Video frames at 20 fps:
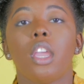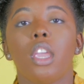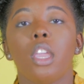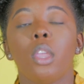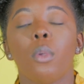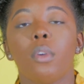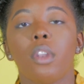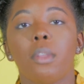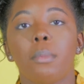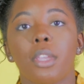
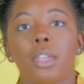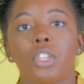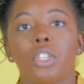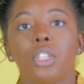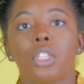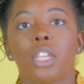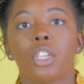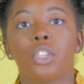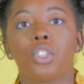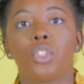you want to make
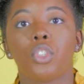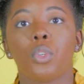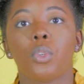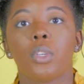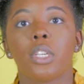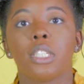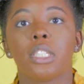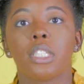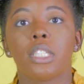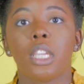sure that
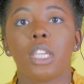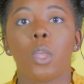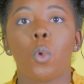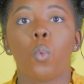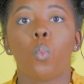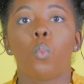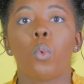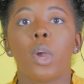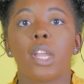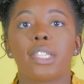you can
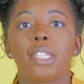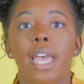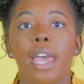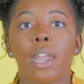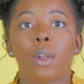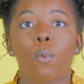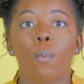see what's out